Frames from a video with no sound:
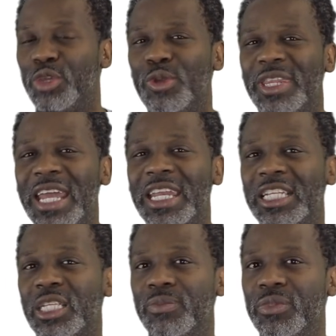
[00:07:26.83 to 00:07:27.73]
you then
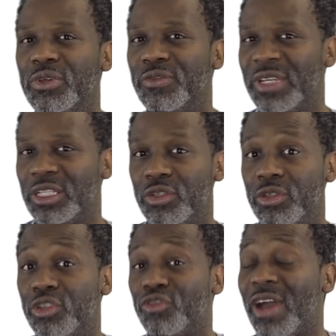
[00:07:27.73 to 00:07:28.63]
need to move
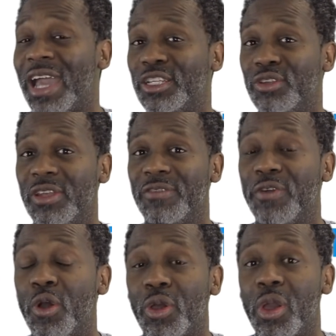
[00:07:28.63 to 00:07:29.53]
into try to
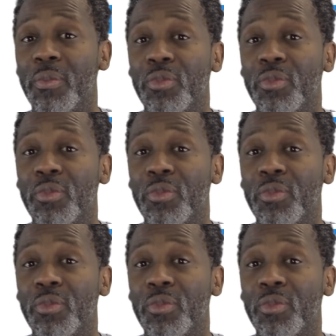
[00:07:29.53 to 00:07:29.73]
evoke